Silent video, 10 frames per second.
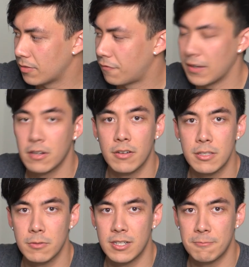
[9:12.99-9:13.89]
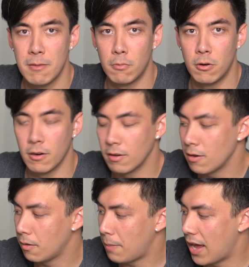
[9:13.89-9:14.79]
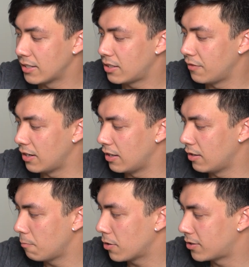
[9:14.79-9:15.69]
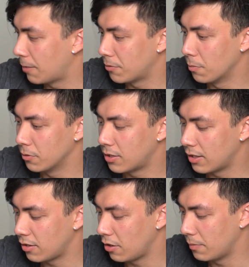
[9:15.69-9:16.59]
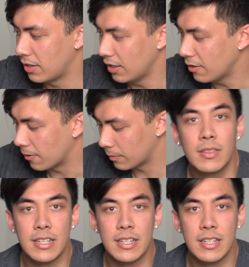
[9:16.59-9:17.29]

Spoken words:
The fan noise will just be more passive and imperceptible to the human ear.